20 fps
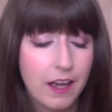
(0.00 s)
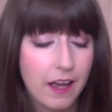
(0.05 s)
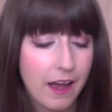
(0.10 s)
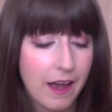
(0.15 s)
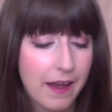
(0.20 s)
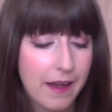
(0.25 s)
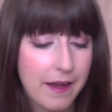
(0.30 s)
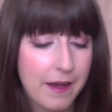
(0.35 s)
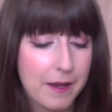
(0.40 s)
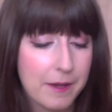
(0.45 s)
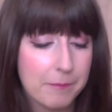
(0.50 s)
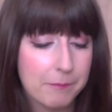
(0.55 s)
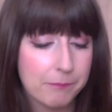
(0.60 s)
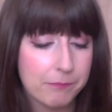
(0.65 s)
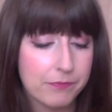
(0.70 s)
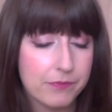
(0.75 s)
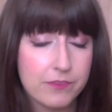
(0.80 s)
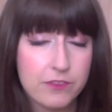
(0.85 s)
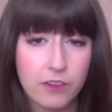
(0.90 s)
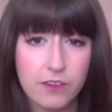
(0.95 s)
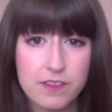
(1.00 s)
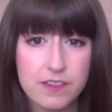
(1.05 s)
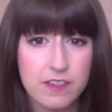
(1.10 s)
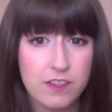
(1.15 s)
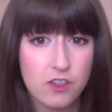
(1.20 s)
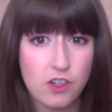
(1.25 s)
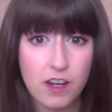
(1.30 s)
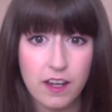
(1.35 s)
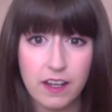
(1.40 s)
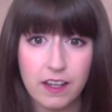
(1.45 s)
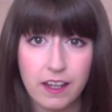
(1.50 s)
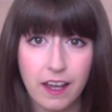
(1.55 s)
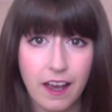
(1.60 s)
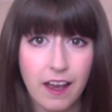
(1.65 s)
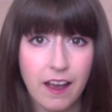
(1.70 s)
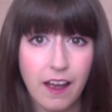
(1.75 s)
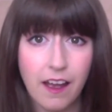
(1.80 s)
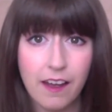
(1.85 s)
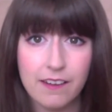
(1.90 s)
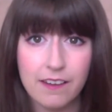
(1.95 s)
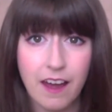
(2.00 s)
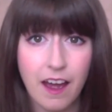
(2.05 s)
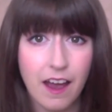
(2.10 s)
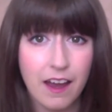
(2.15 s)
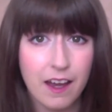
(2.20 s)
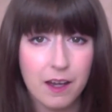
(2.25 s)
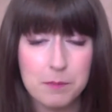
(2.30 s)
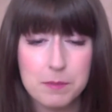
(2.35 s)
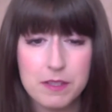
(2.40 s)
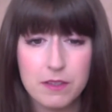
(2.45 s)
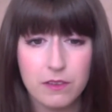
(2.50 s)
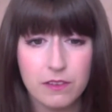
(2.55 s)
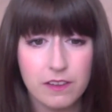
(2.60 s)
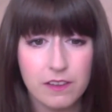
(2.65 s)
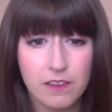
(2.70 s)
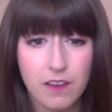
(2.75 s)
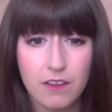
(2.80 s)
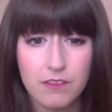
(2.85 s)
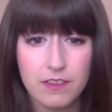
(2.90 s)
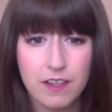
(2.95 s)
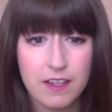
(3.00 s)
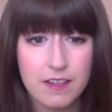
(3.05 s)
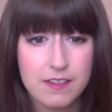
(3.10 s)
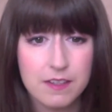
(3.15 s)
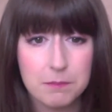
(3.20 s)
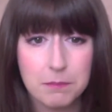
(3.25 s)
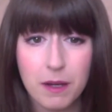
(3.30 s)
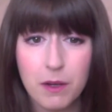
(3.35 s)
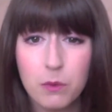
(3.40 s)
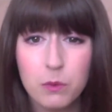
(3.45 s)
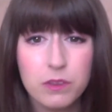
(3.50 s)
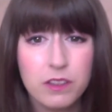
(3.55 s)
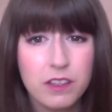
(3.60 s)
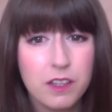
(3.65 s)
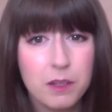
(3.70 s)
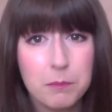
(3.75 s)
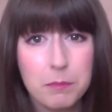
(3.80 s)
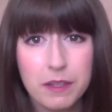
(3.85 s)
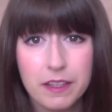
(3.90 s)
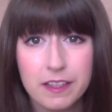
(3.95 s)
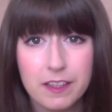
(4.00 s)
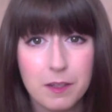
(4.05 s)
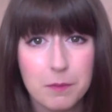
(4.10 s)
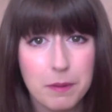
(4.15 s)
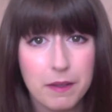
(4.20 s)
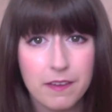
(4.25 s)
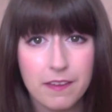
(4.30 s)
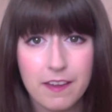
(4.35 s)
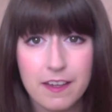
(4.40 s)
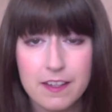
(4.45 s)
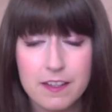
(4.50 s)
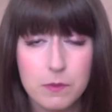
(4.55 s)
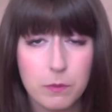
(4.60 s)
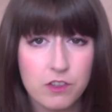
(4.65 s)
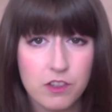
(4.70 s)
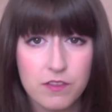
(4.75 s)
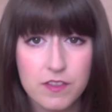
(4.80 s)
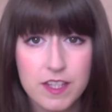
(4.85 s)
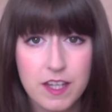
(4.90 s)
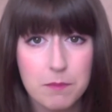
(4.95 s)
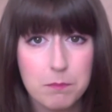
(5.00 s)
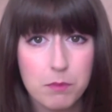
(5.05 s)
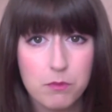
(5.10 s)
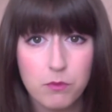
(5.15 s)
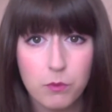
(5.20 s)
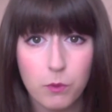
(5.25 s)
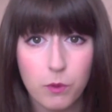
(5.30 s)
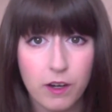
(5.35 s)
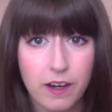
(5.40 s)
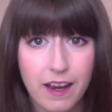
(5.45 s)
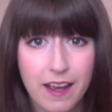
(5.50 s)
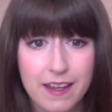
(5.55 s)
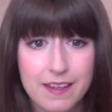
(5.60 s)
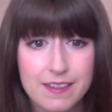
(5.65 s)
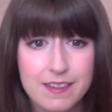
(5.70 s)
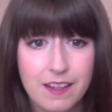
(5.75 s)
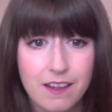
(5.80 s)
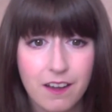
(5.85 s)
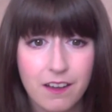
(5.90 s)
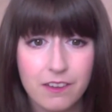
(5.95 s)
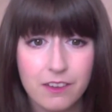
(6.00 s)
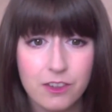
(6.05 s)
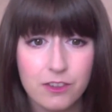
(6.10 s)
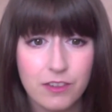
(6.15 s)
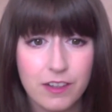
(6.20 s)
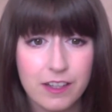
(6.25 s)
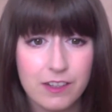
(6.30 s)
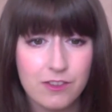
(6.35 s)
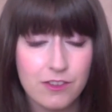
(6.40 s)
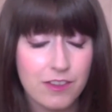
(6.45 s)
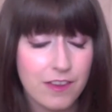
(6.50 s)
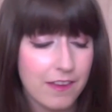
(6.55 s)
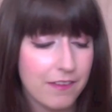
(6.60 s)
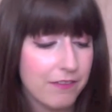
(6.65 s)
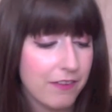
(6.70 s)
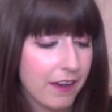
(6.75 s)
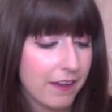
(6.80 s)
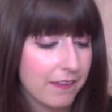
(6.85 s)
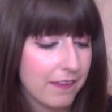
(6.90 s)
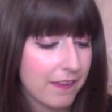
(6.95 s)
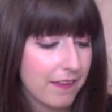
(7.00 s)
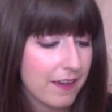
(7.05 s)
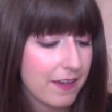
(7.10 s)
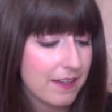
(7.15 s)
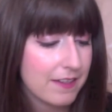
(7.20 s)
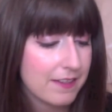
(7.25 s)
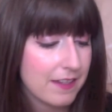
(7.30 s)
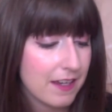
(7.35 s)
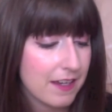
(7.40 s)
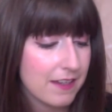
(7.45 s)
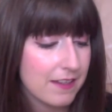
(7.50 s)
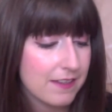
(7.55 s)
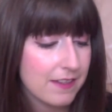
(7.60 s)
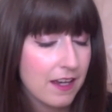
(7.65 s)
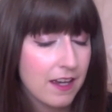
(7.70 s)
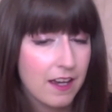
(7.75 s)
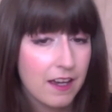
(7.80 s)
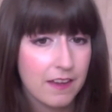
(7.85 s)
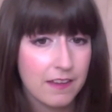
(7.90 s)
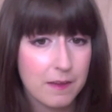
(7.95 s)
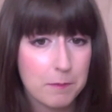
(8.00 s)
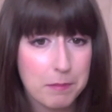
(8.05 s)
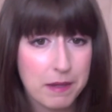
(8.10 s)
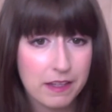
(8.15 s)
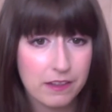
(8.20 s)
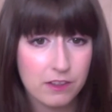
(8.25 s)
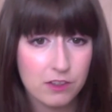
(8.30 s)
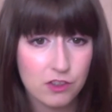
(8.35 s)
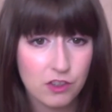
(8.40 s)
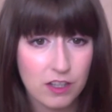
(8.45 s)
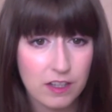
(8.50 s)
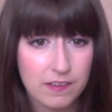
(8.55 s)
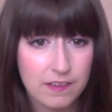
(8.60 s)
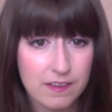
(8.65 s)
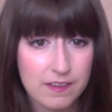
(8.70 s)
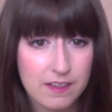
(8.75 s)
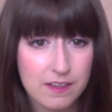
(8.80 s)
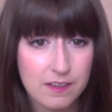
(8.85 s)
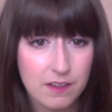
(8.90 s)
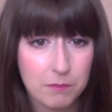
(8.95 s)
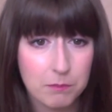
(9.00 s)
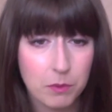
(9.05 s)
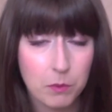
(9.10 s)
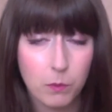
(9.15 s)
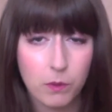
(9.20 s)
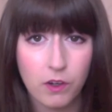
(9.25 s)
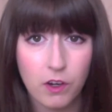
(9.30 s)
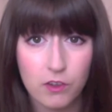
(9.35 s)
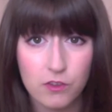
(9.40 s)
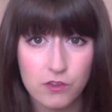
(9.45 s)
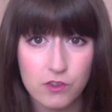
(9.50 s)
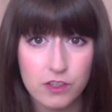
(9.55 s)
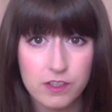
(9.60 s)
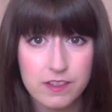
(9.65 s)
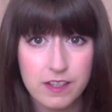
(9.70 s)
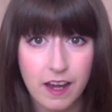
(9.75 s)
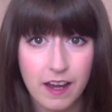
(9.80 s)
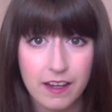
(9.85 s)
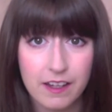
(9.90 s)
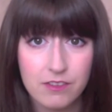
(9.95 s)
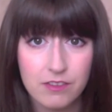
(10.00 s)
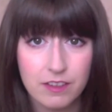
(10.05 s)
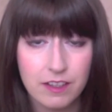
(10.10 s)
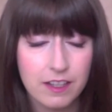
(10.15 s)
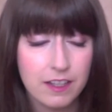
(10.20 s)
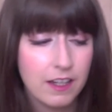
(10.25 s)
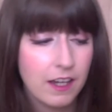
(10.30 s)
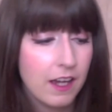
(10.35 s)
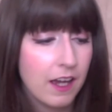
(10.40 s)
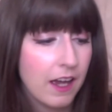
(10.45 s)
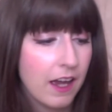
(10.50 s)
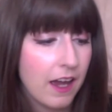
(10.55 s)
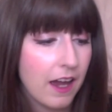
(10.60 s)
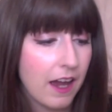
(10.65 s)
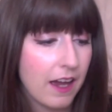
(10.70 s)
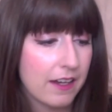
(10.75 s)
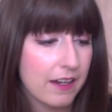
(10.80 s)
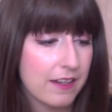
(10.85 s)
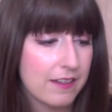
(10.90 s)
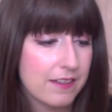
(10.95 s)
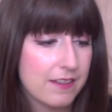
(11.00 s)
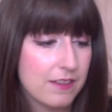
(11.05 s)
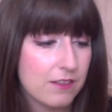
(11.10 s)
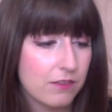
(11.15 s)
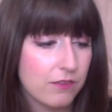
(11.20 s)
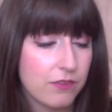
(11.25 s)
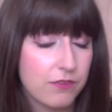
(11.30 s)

does the trick, and I absolutely love this. My only complaint about this, which I've said before, is the colour range. The fact that this is the palest shade, this is number 100 Ivory, and it's